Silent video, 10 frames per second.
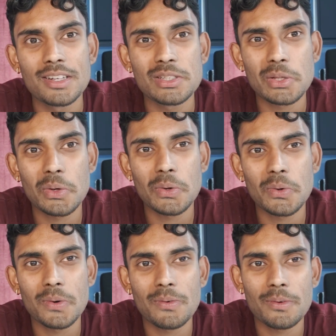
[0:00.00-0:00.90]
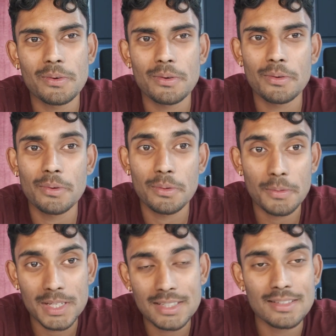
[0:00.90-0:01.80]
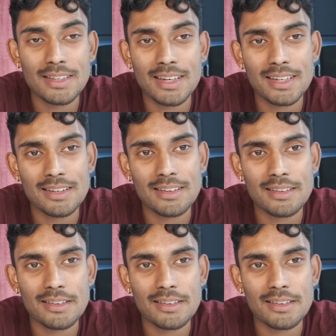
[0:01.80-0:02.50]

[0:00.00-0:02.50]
So when we went into that,